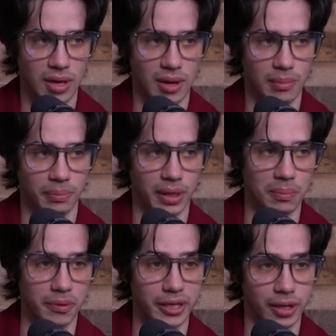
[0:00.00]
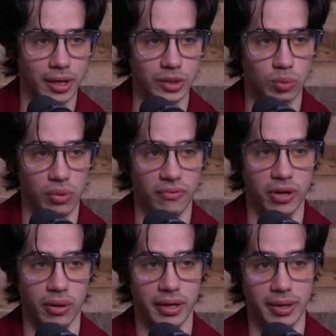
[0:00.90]
But because we've
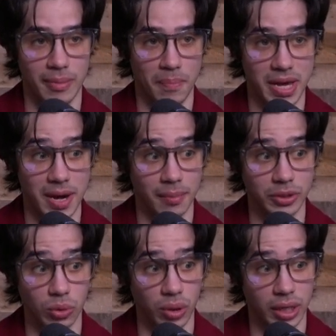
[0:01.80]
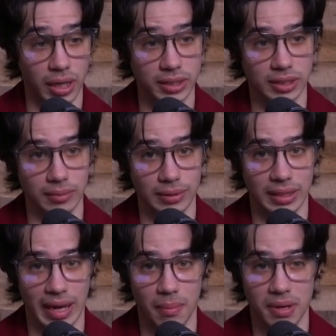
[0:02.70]
become so accustomed to
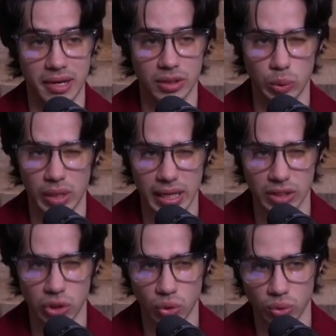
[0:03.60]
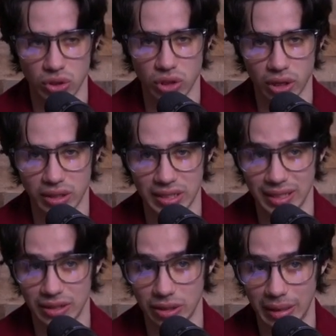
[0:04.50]
that, because we get so sucked
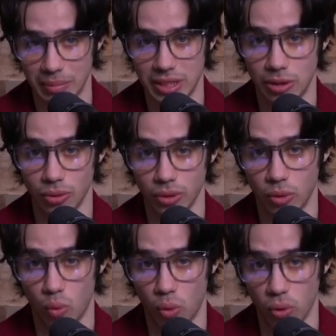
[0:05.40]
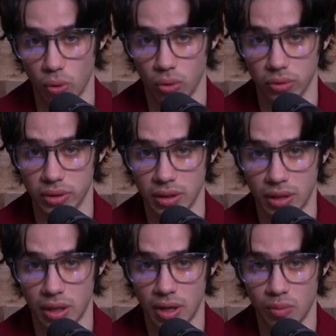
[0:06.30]
into the material world,
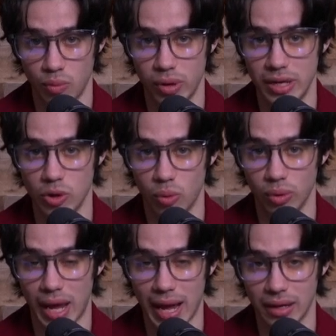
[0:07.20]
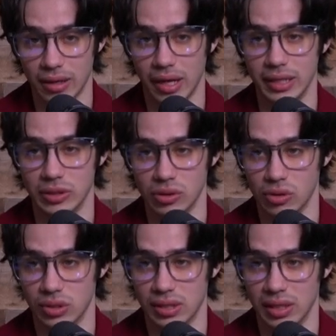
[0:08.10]
we don't analyze
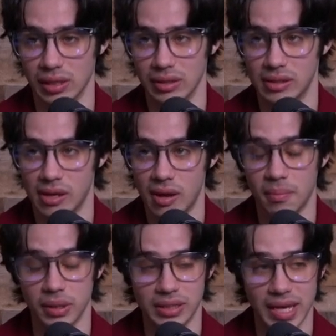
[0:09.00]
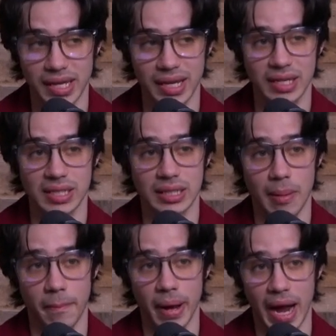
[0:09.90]
those things. But taking a
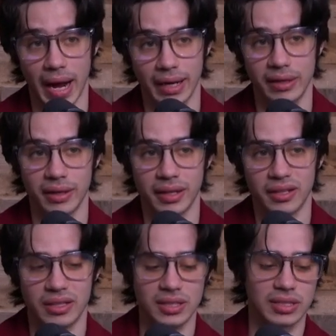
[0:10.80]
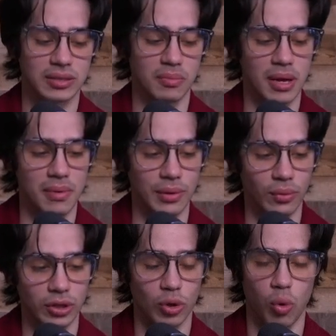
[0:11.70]
step back, this is maybe
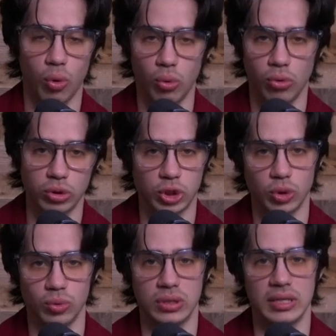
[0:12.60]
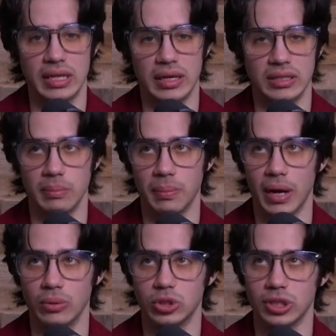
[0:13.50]
what the whole show today is
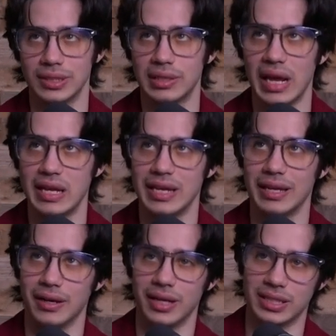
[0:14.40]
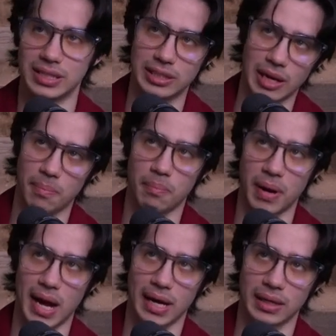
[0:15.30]
about, just taking a step
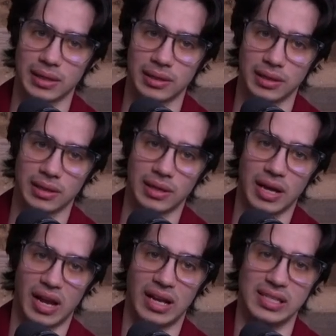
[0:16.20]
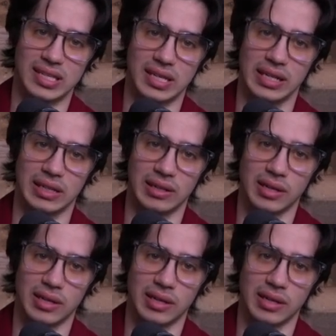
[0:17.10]
back and saying,